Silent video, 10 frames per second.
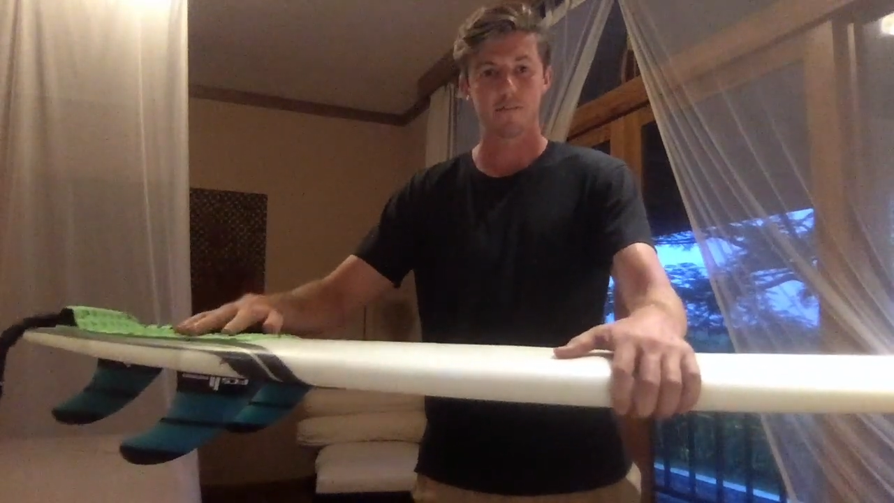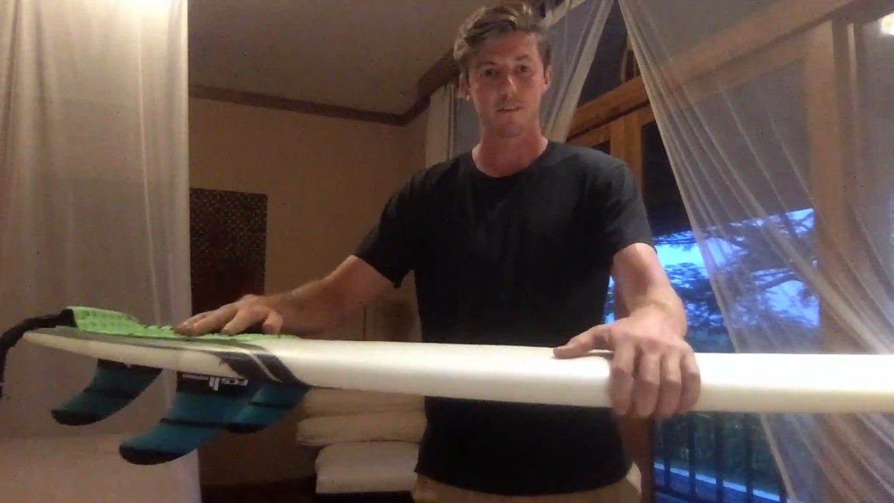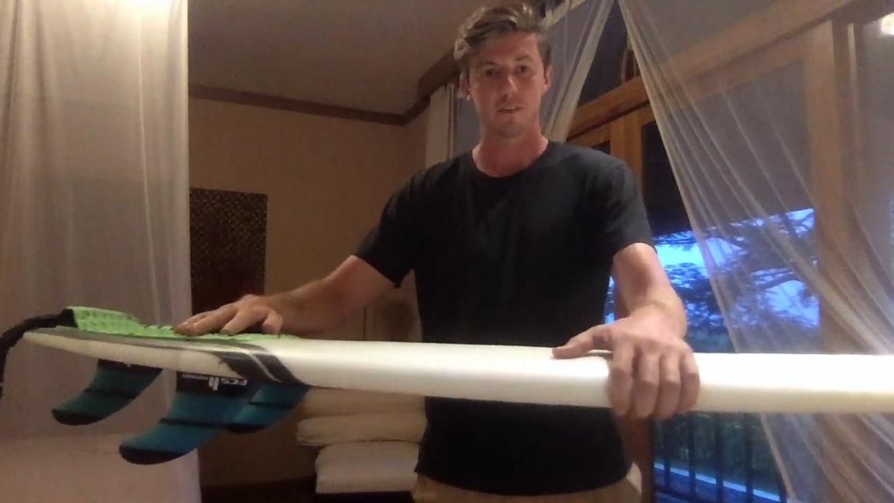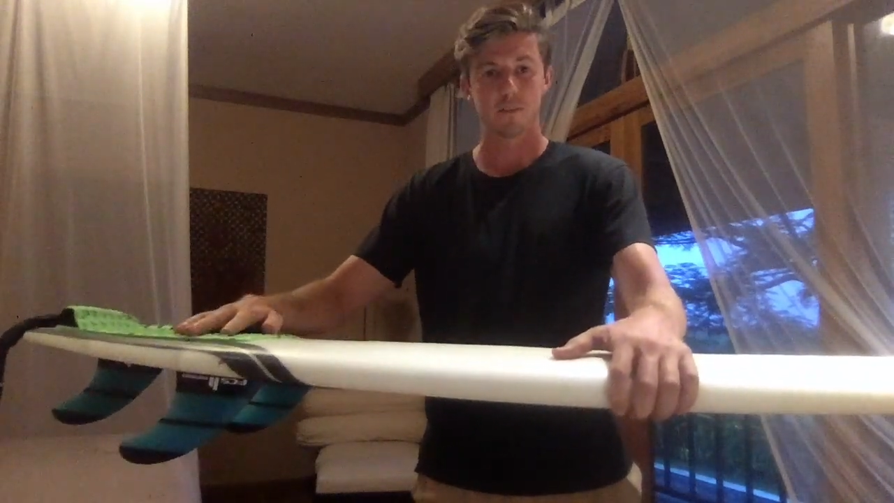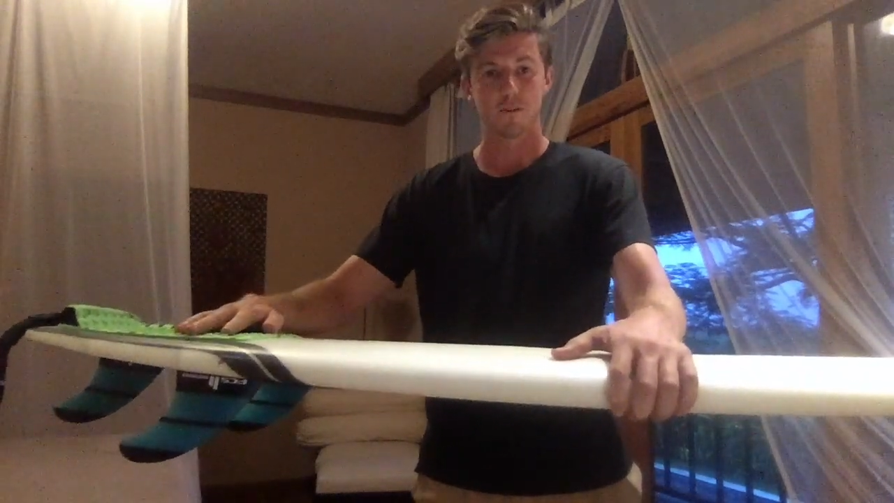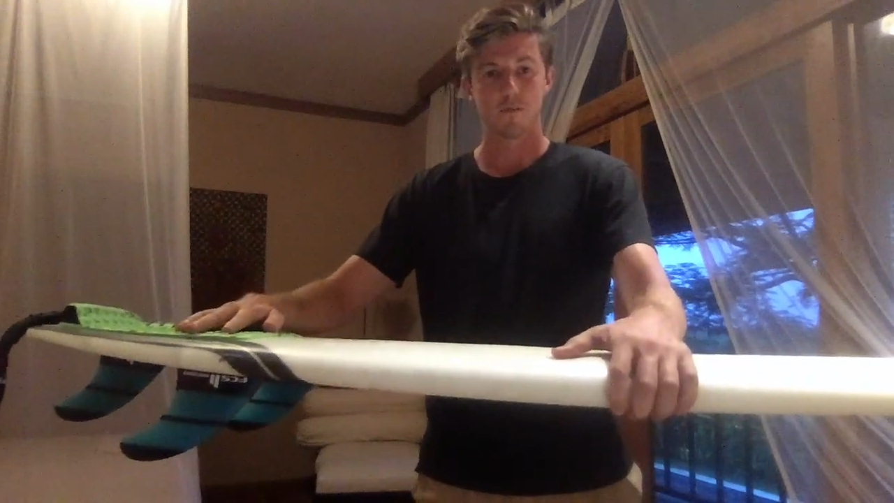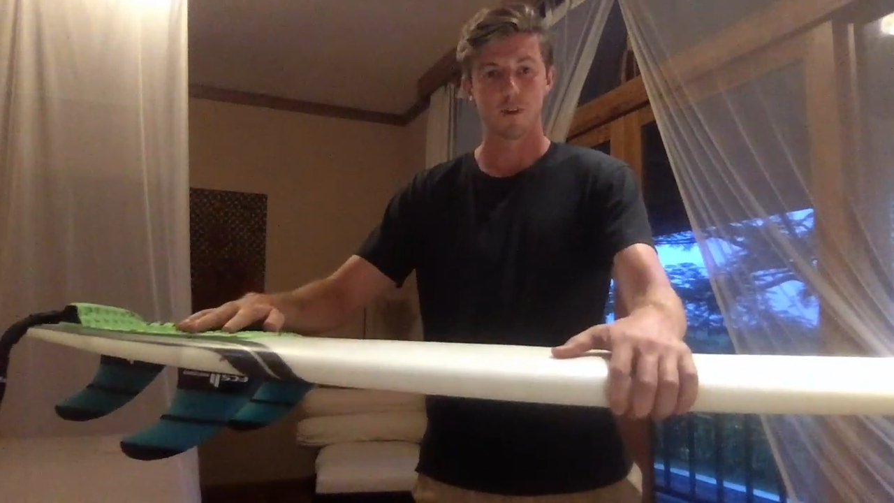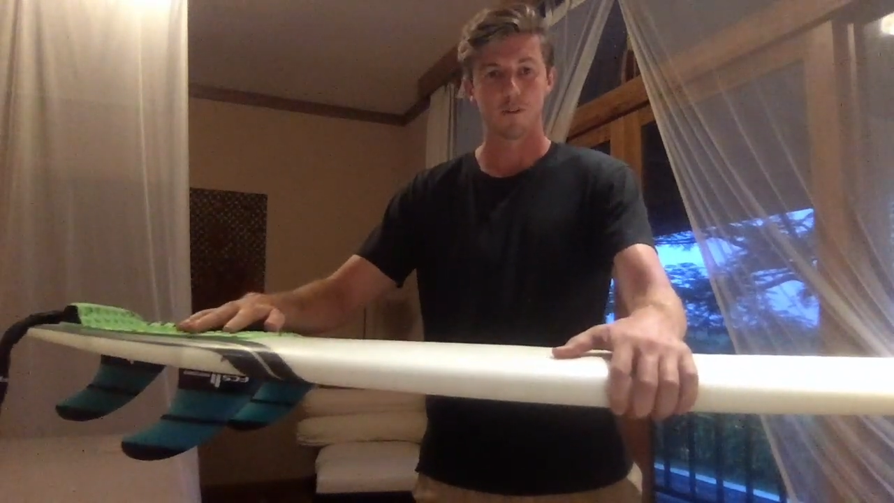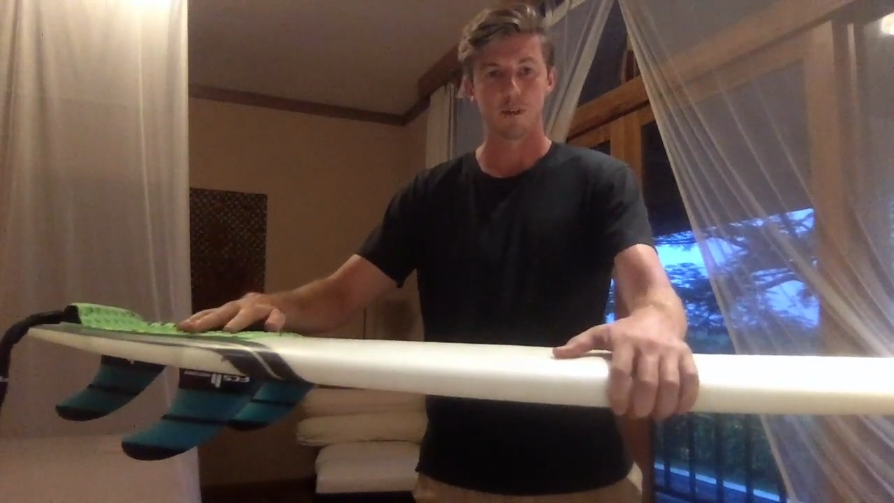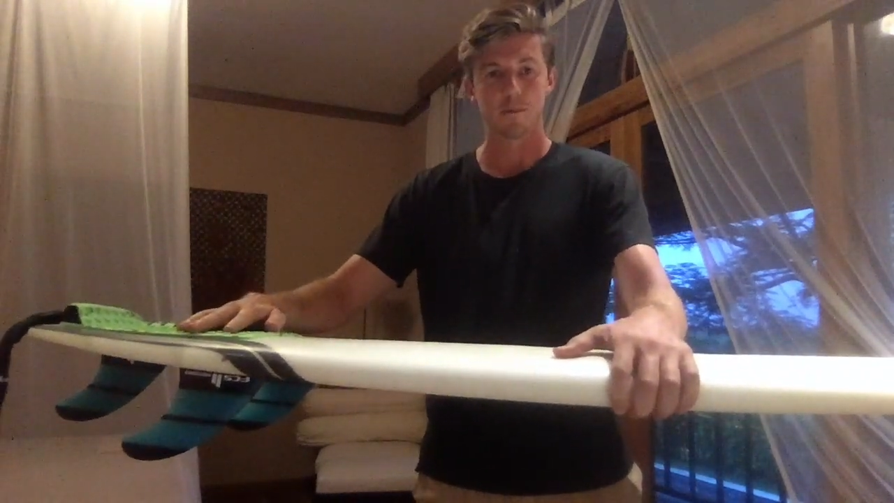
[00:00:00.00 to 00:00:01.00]
fins a bit
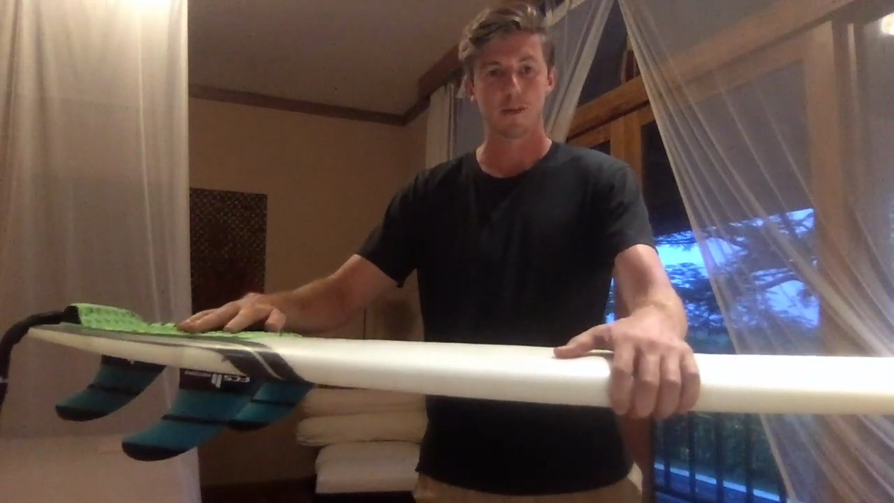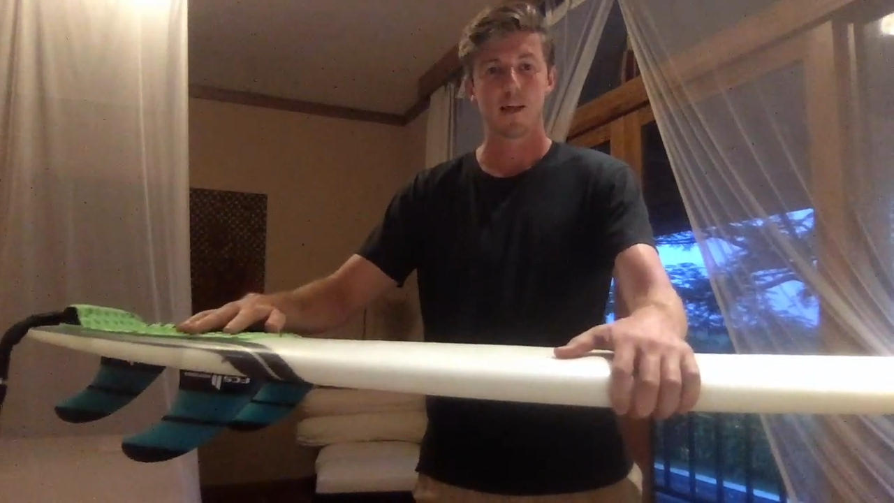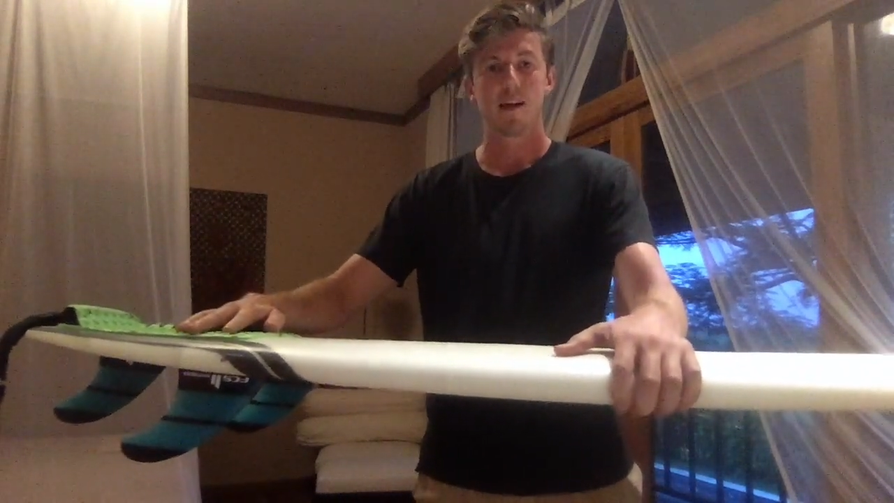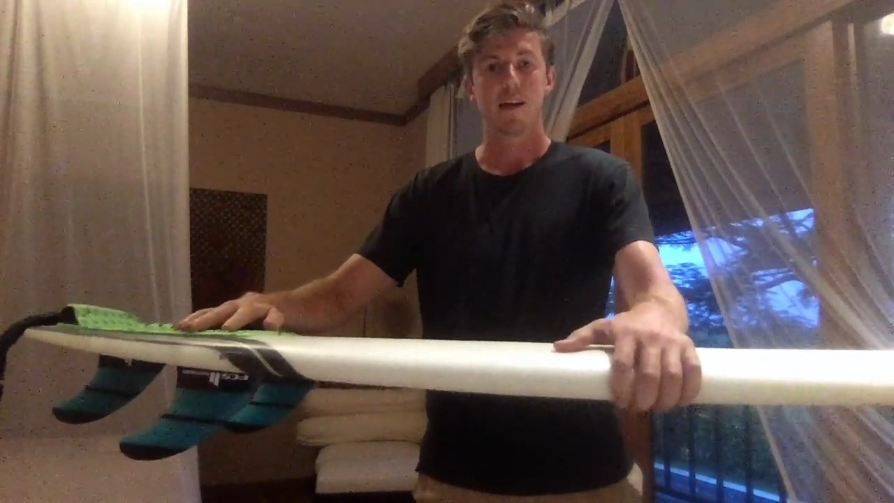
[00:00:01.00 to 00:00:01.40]
further up